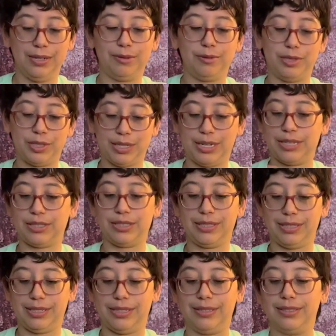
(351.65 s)
which I
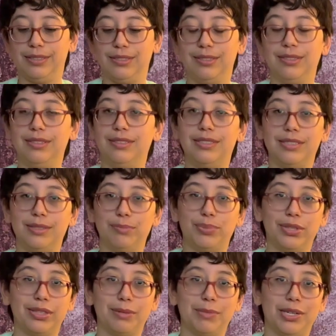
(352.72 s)
actually didn't
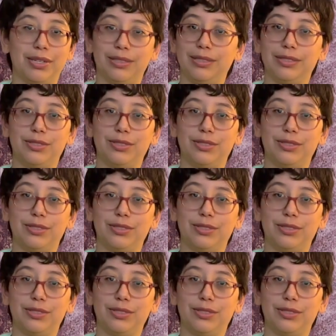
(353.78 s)
put them on.